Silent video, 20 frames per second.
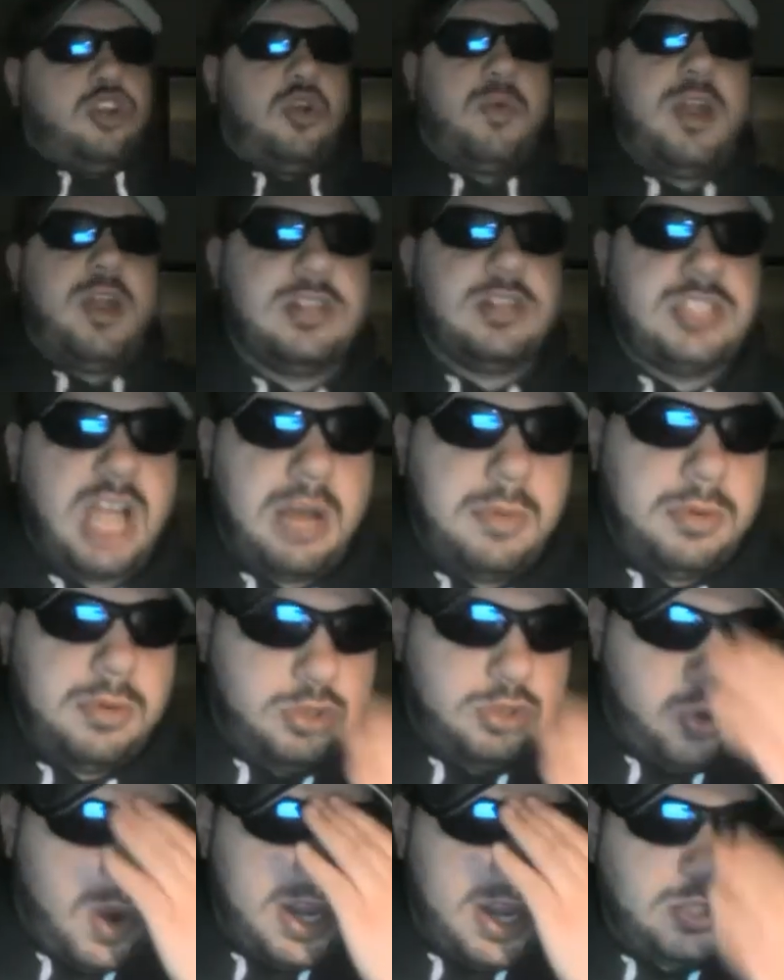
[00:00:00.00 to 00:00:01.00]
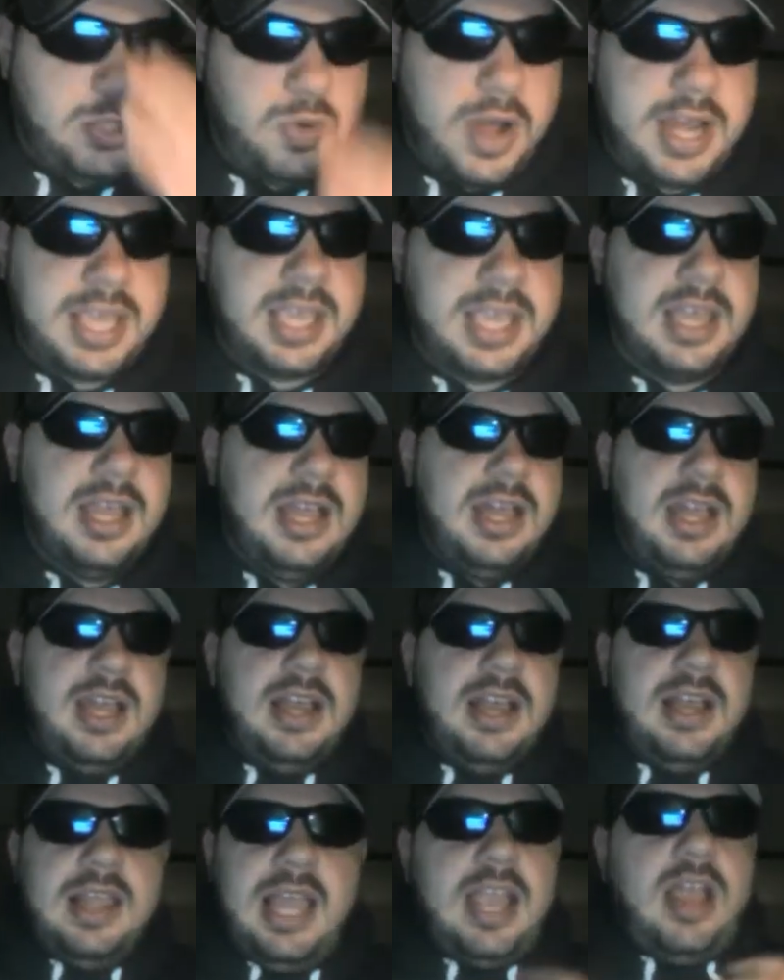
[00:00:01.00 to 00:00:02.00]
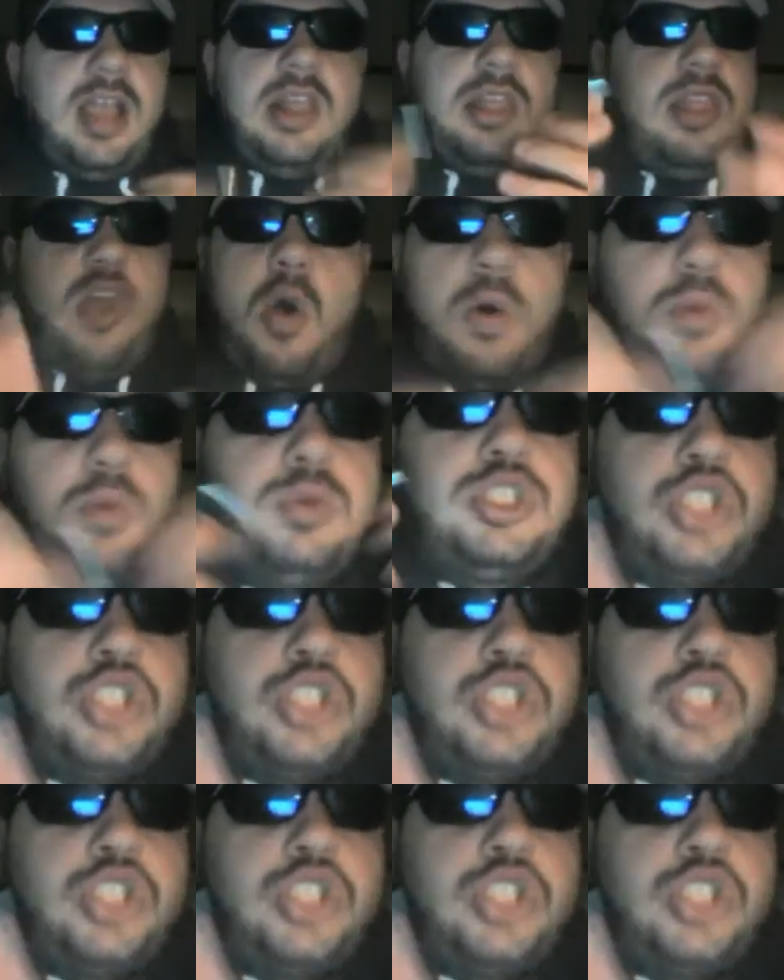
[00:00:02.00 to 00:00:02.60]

career double in 2020. Like, no one